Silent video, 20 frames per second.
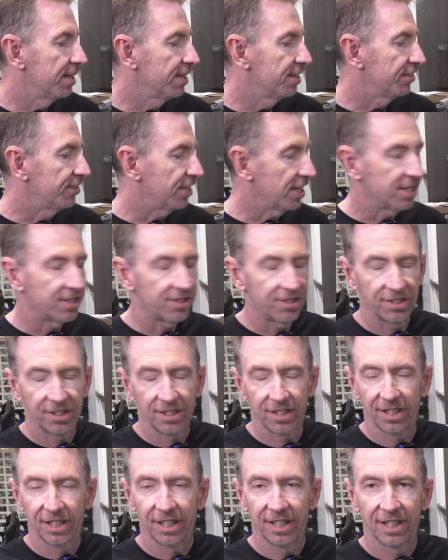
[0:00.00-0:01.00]

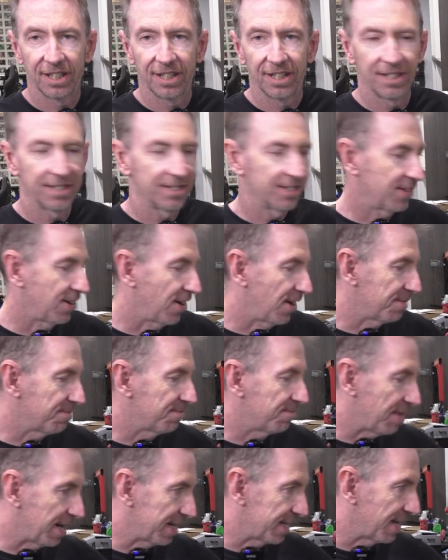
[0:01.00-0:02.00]
Since I
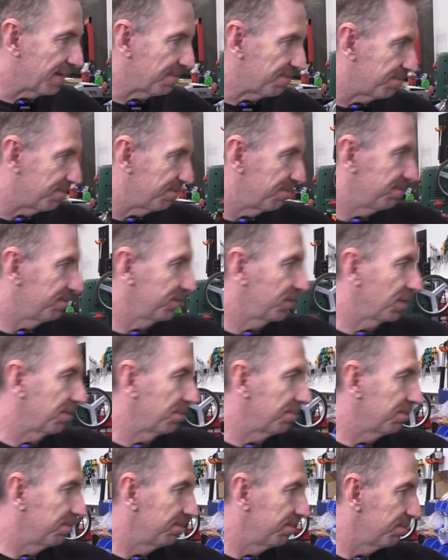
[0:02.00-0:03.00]
basically have sort
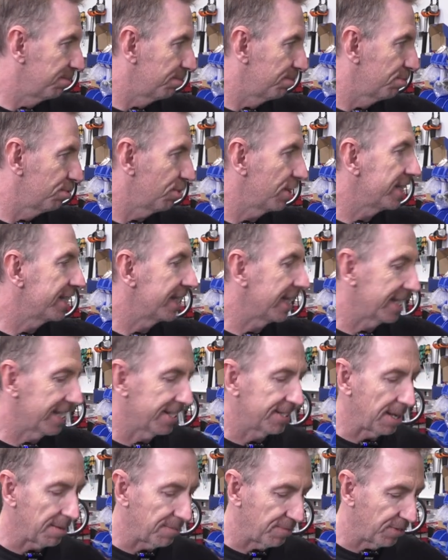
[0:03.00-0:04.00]
of preset
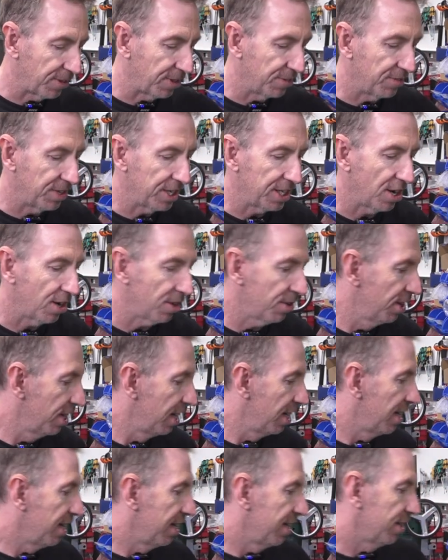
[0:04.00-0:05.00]
this up for the video,
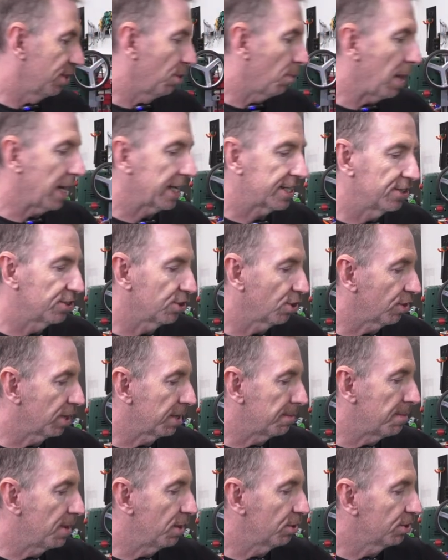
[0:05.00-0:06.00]
the wax is
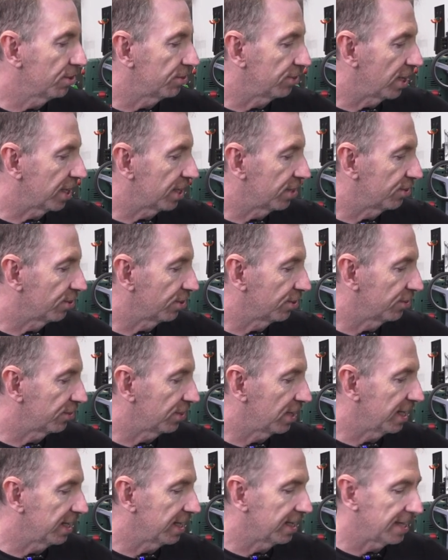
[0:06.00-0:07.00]
already melted, so you can sort of
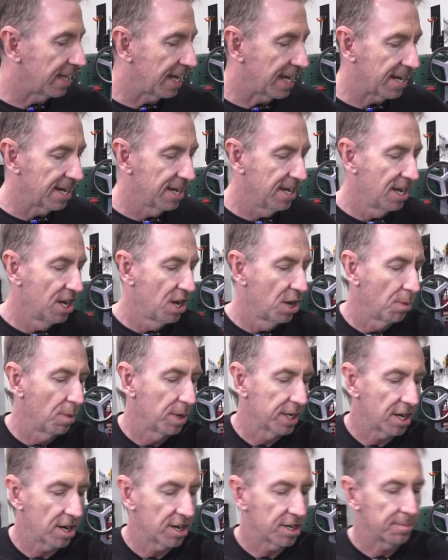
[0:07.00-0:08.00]
see it in there.
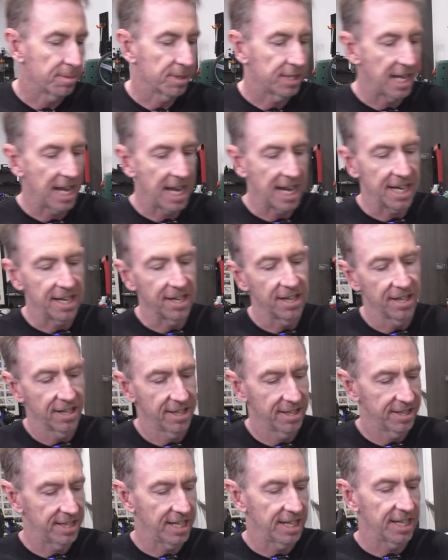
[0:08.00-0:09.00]
We're going to pretend
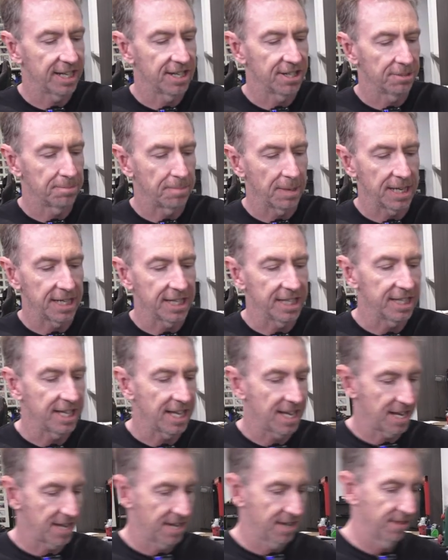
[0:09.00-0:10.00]
that it has been in
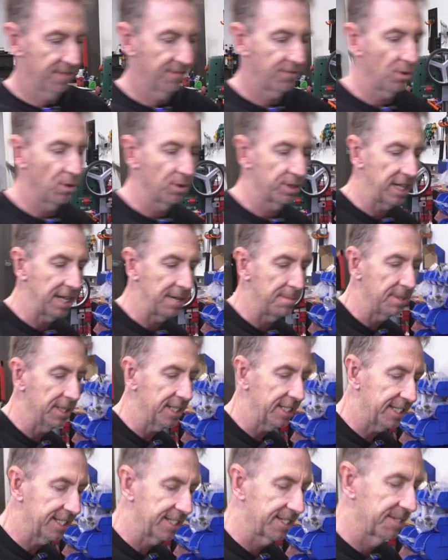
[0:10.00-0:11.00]
there for 10
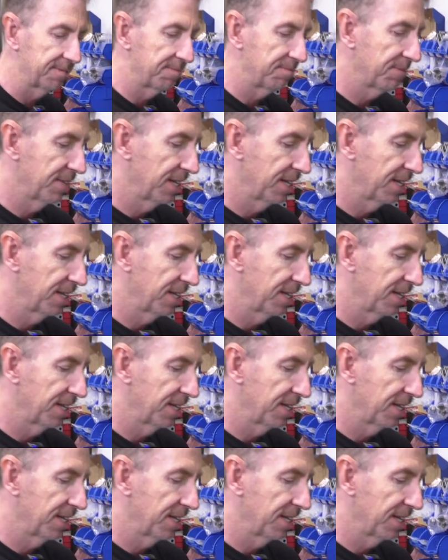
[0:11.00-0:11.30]
minutes,